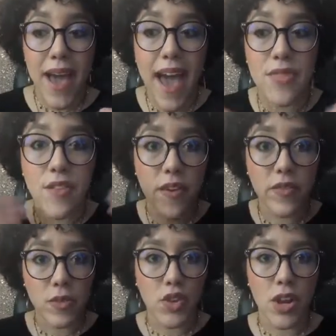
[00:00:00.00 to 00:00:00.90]
path of
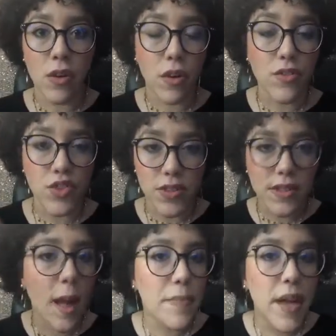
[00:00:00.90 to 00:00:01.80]
evolution and growth should
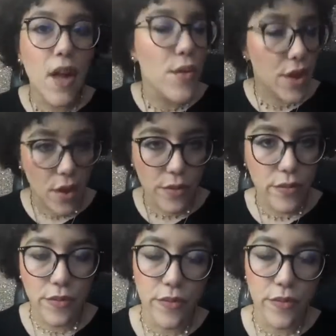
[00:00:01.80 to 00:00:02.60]
stop there? No.